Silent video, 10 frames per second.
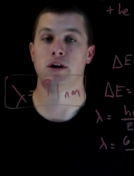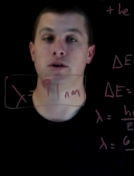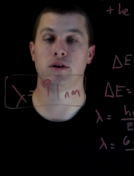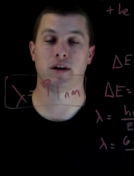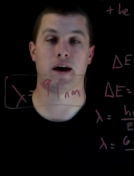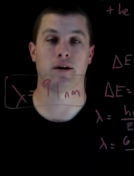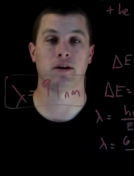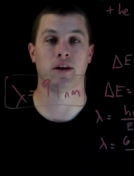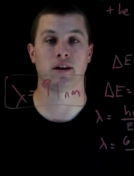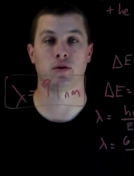you can
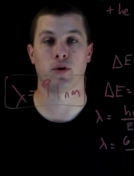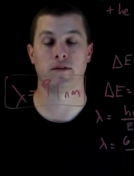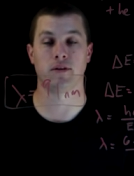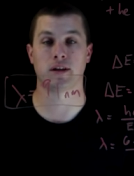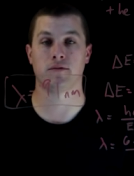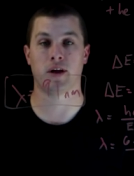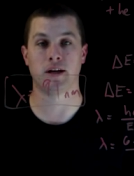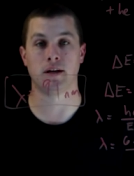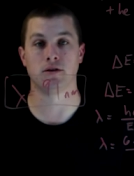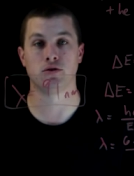calculate the wavelength of
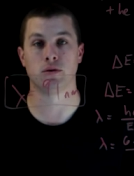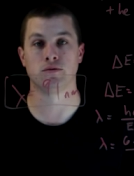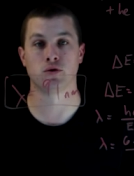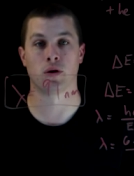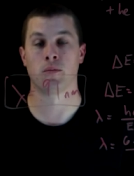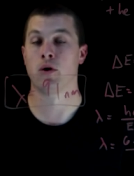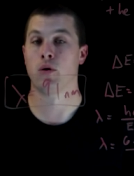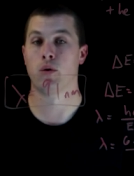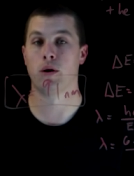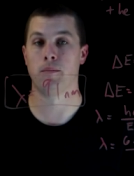light needed to absorb
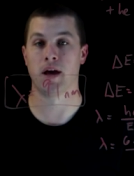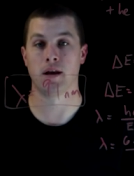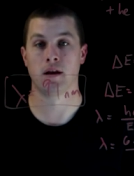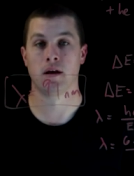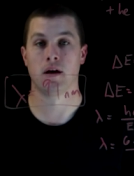or emit